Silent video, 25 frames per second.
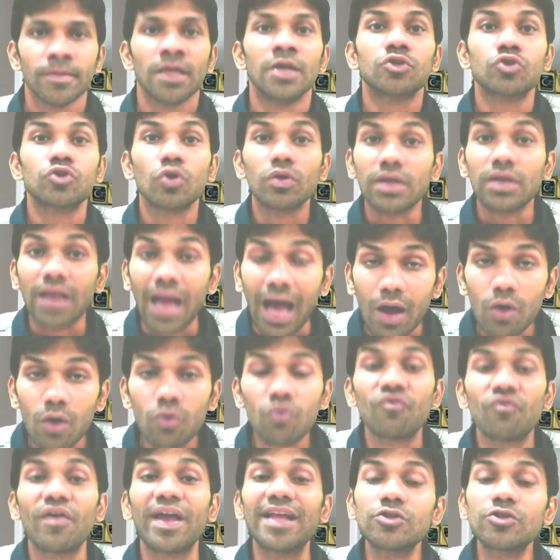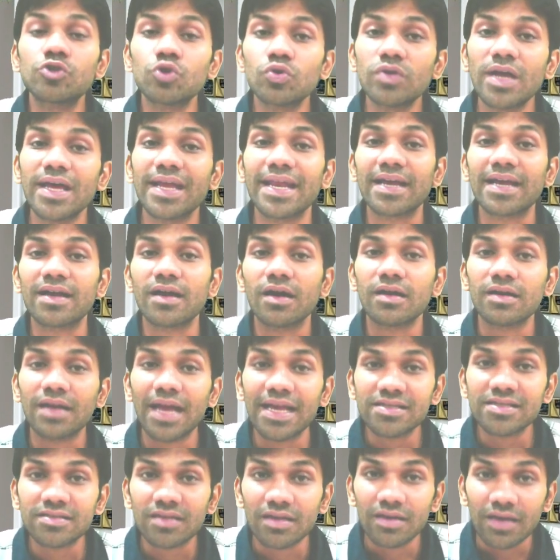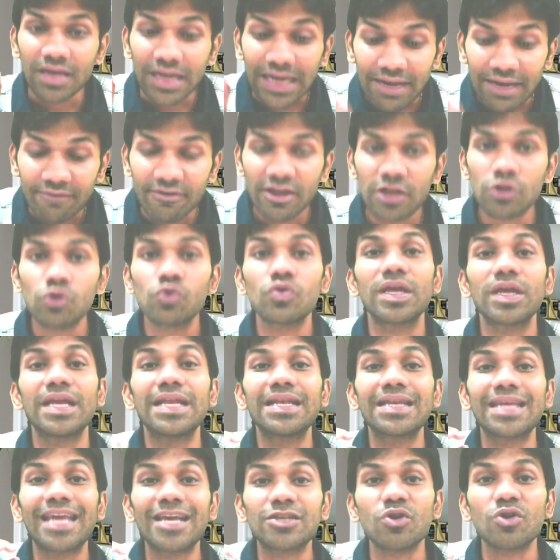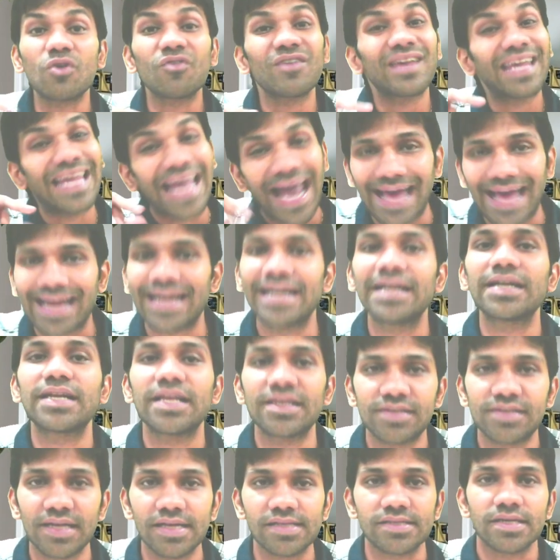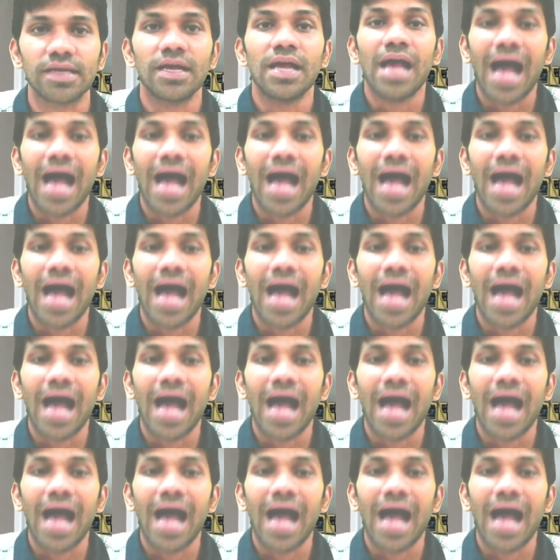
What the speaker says: So now when should I recognize revenue in case of guarantee sales?